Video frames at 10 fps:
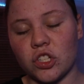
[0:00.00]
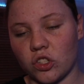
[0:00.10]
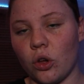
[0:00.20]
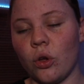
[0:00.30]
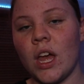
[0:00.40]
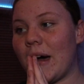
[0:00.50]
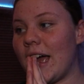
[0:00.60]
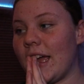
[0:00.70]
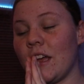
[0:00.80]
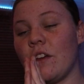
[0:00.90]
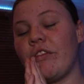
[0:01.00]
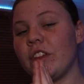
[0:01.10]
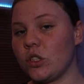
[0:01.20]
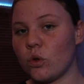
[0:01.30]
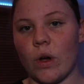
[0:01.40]
So my
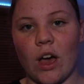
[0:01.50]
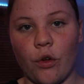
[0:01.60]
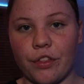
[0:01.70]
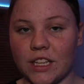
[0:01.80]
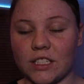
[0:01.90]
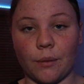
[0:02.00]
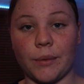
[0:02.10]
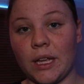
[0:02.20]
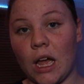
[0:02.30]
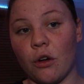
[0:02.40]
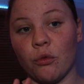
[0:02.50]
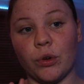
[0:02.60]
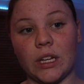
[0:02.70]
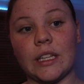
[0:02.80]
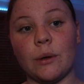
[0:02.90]
physical health is something I
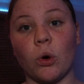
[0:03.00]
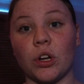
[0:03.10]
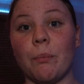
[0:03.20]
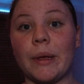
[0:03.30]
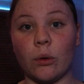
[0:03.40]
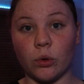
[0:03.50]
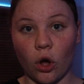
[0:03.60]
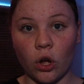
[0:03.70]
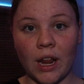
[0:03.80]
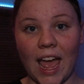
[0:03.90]
really want to build on.